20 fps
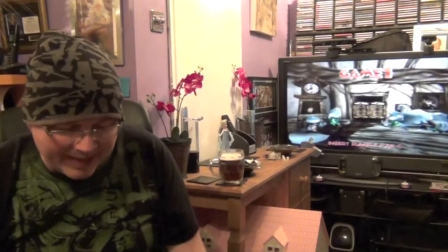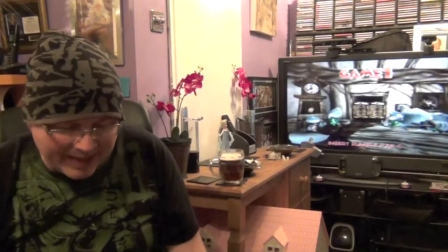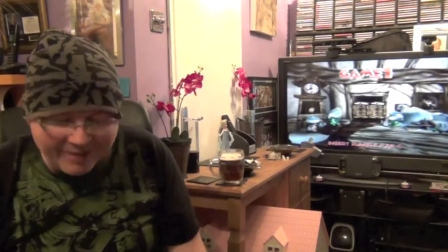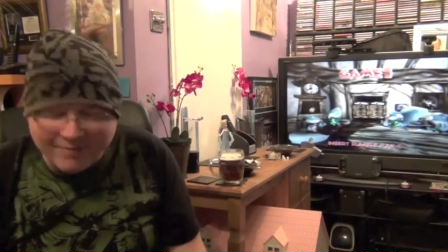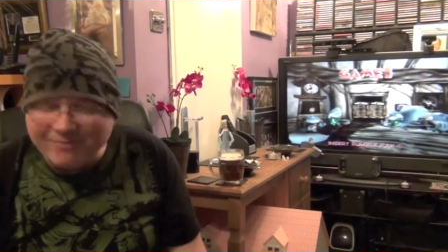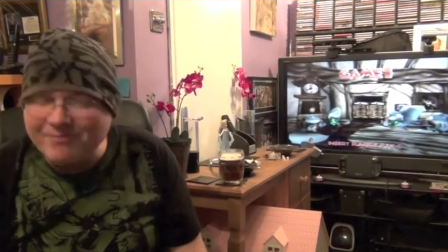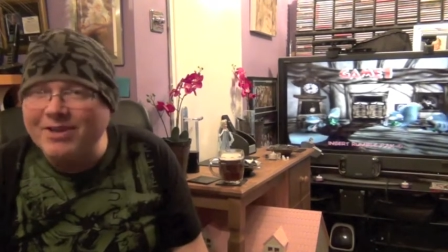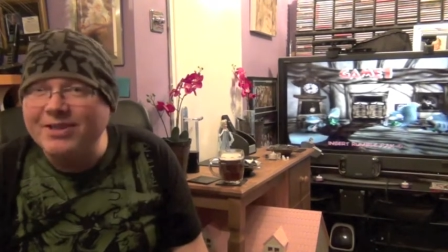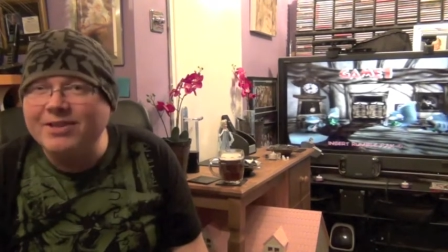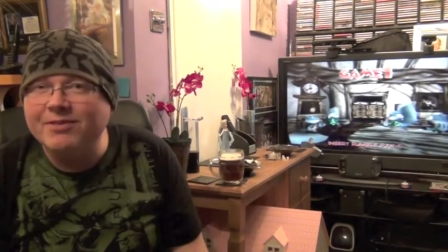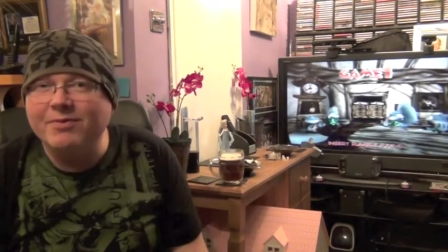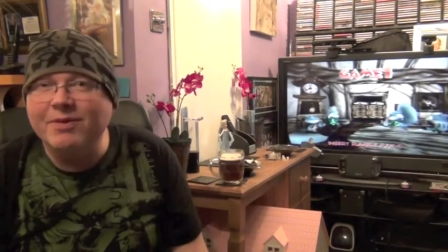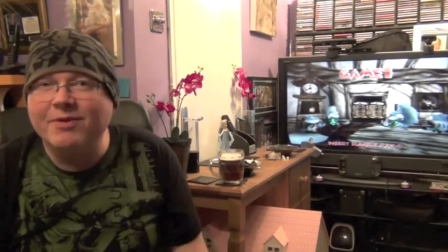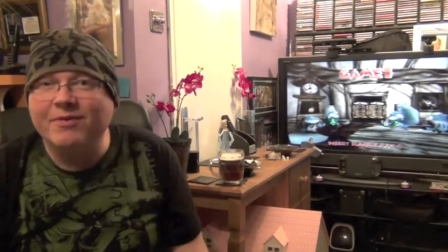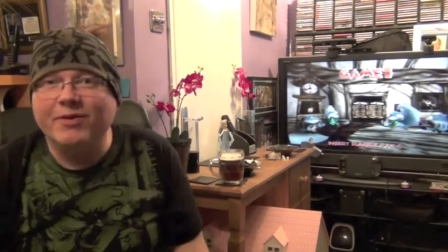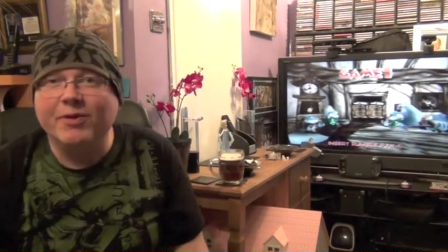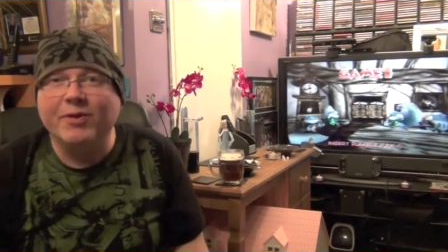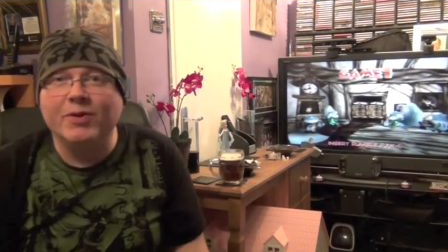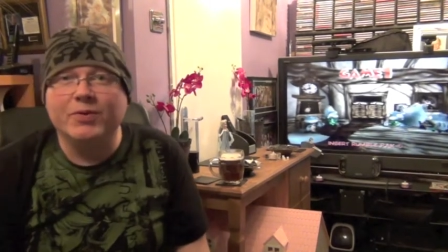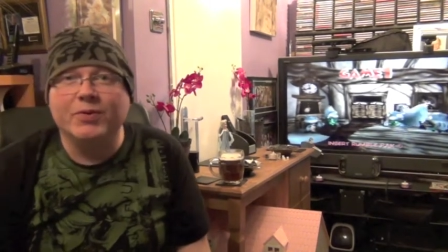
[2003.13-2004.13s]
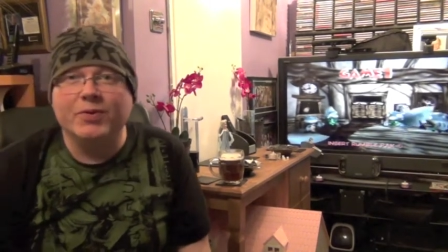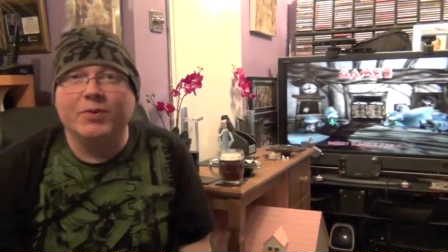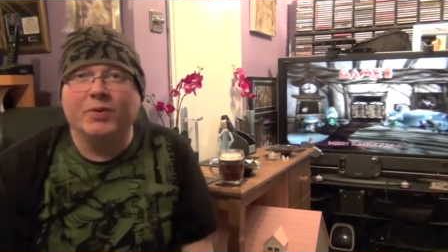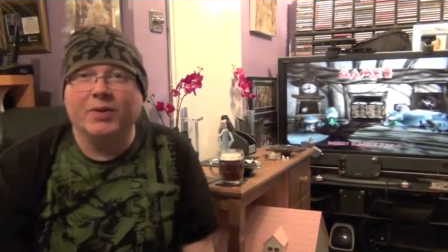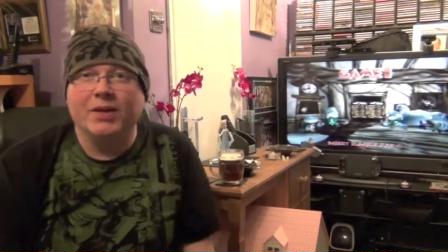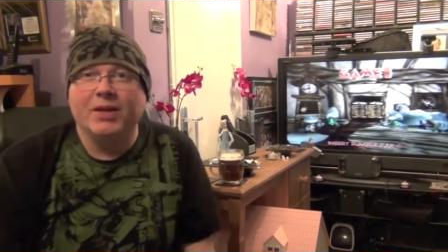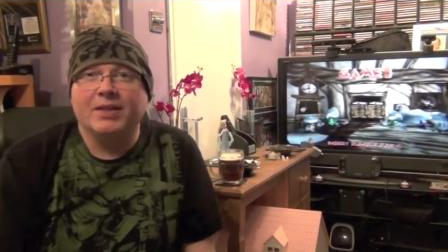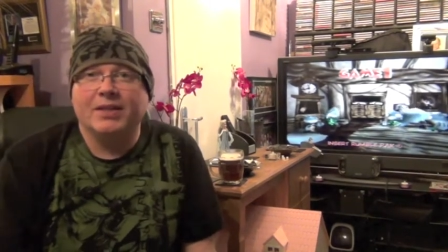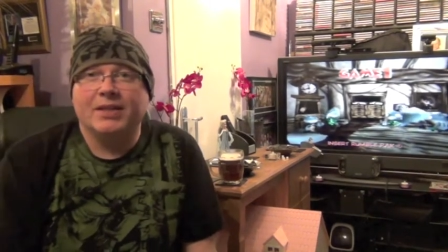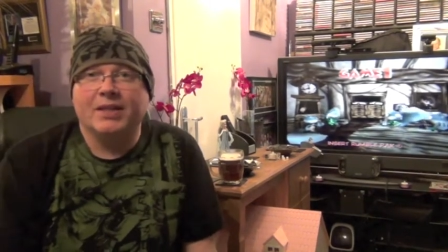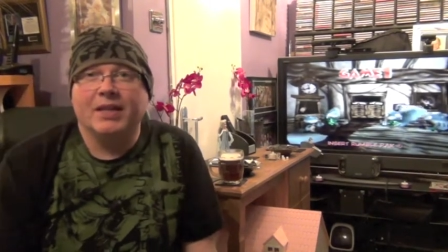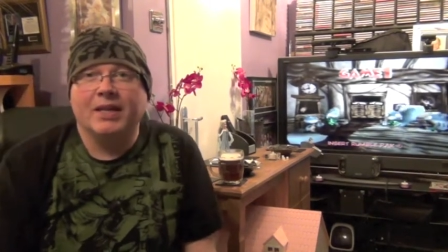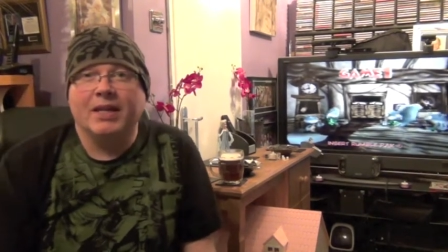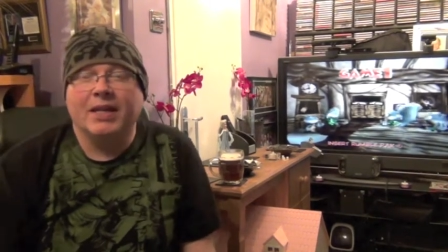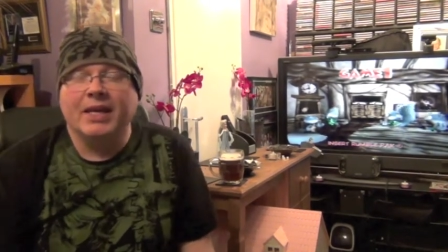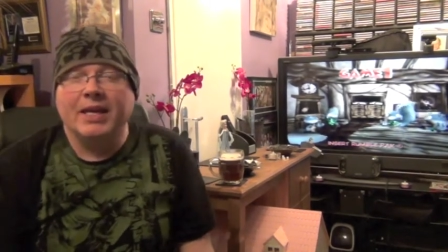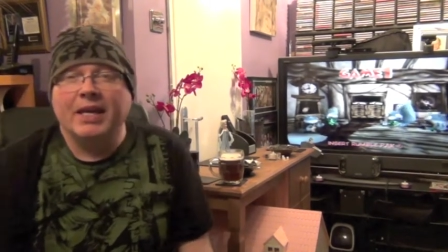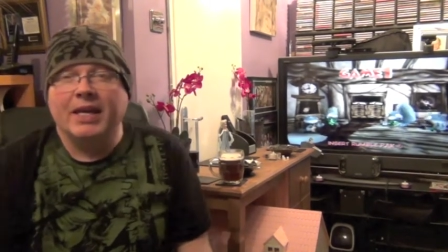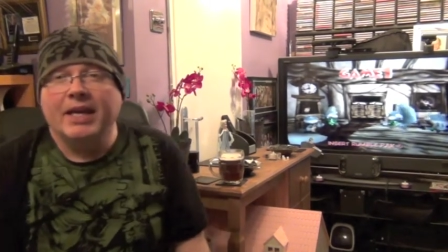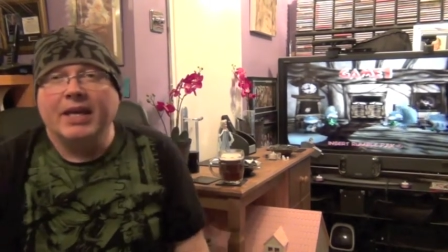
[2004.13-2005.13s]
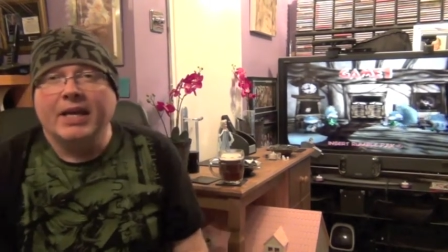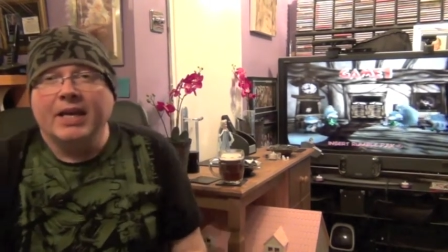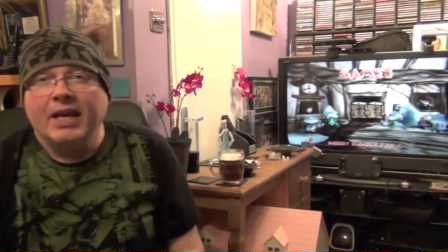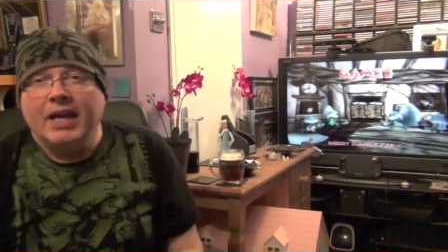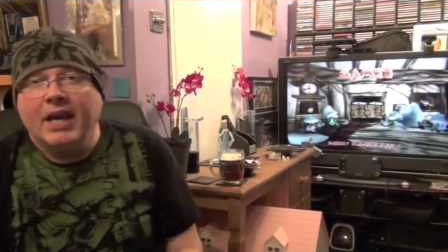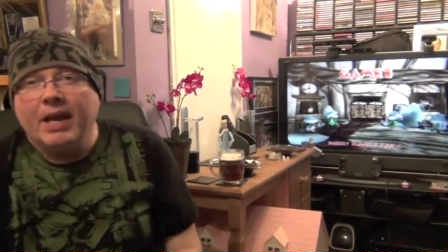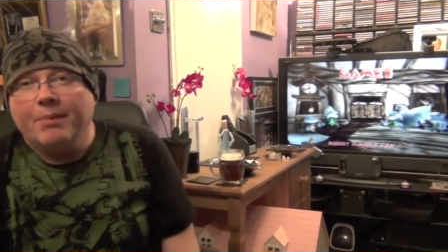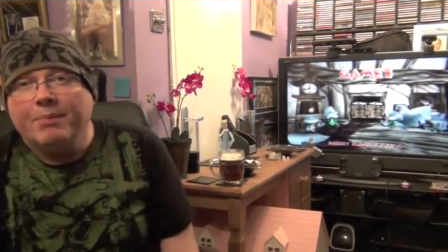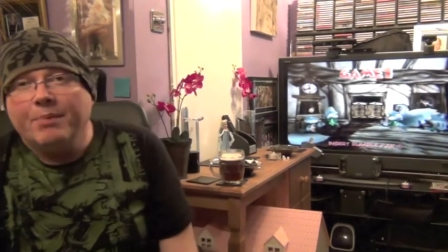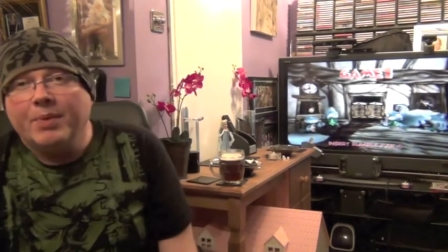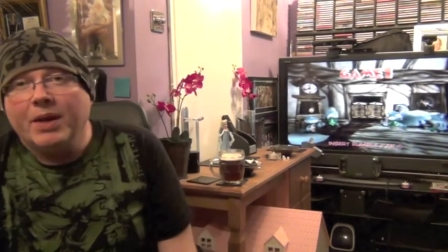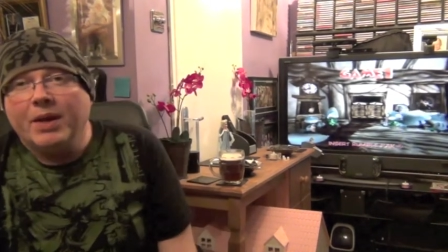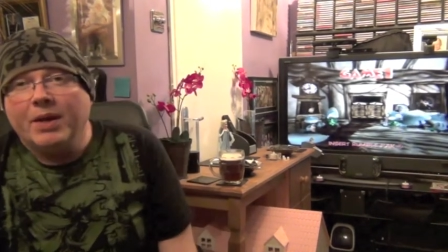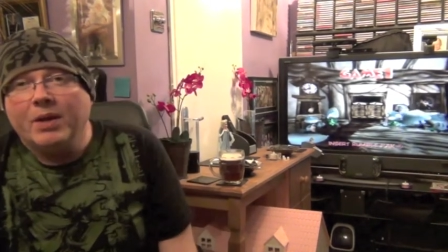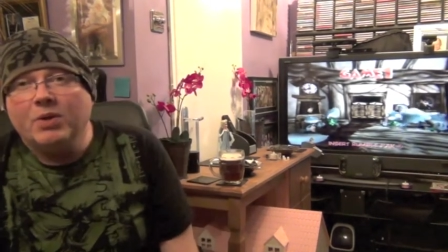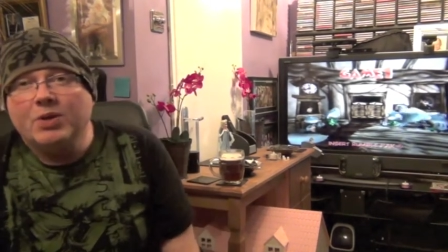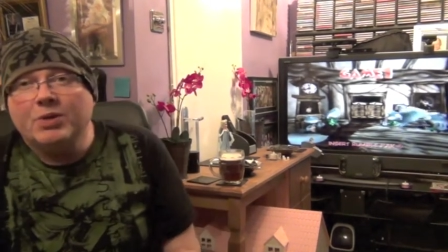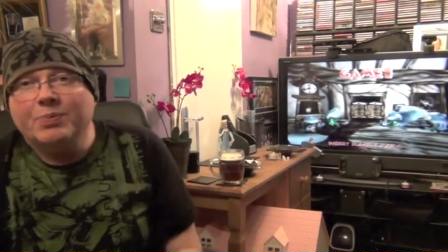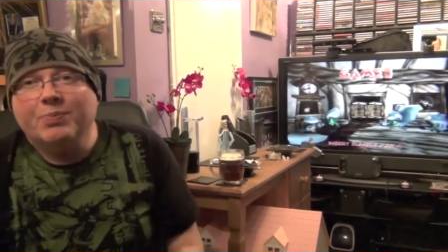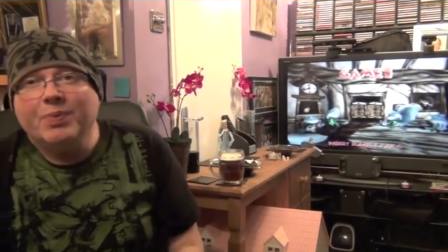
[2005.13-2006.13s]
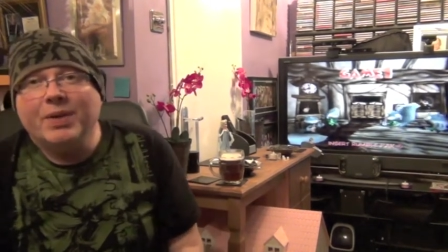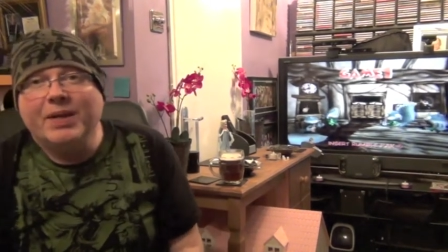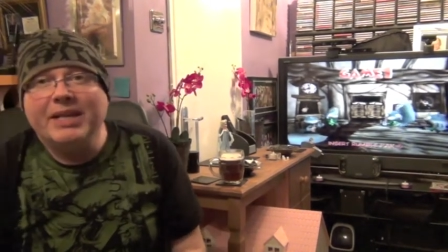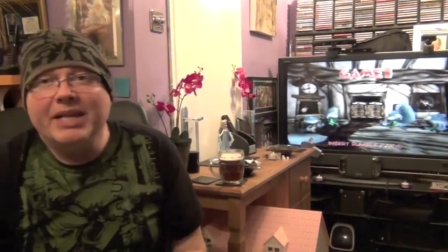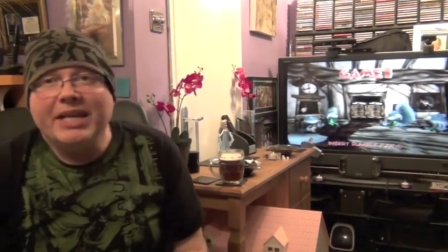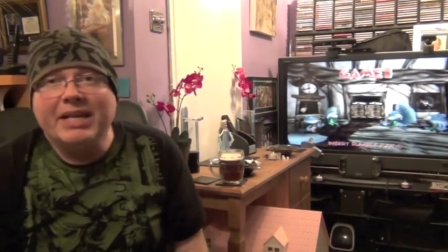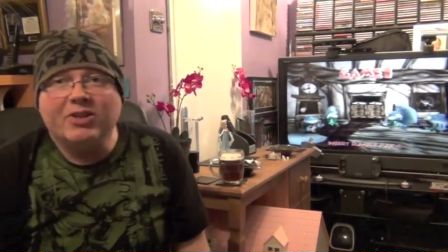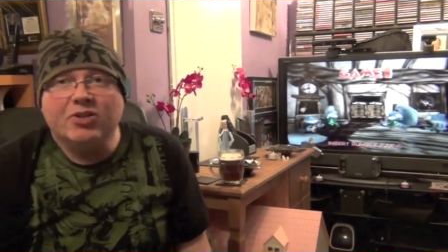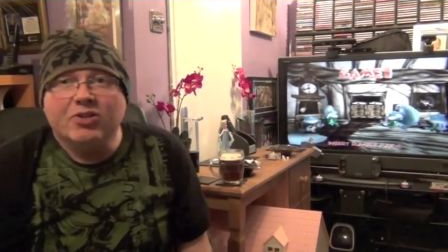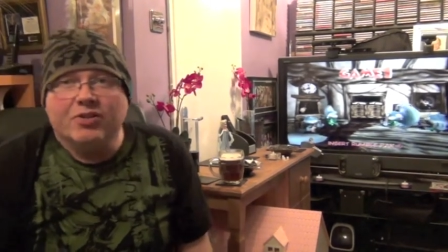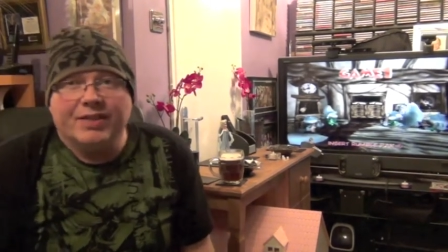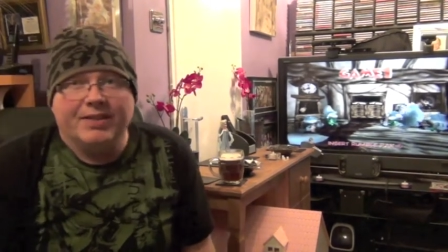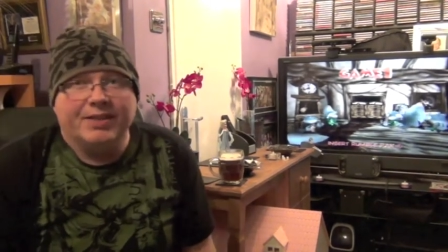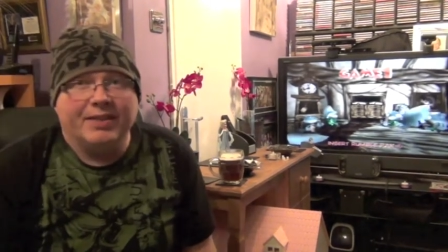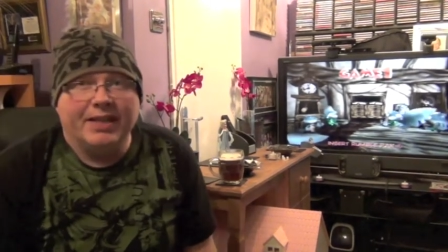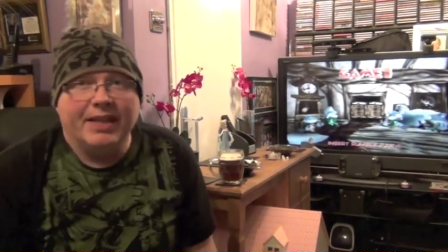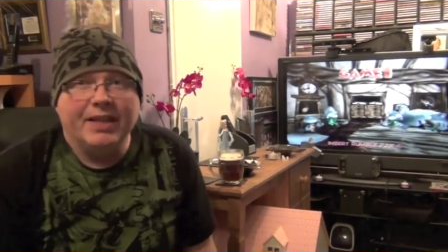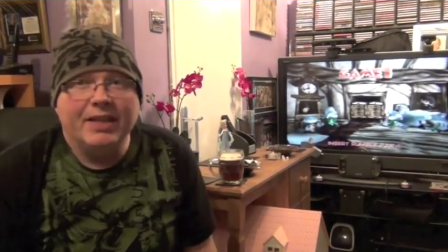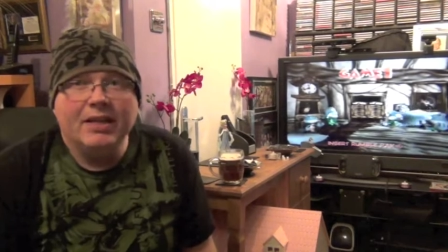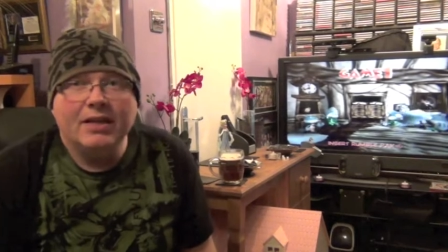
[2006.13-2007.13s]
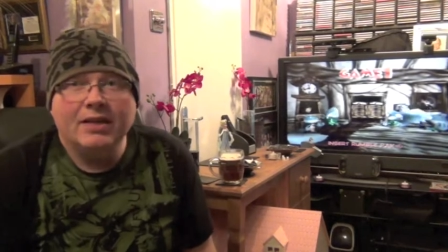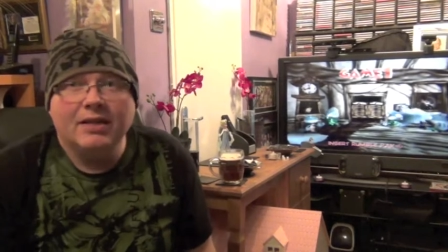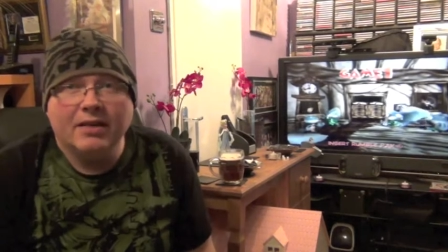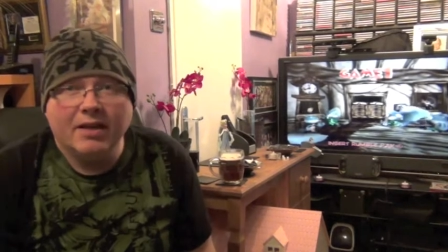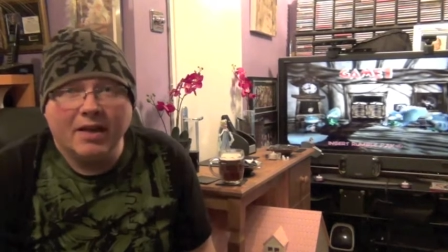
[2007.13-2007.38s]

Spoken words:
I haven't read the reviews on it, but it looks bloody interesting.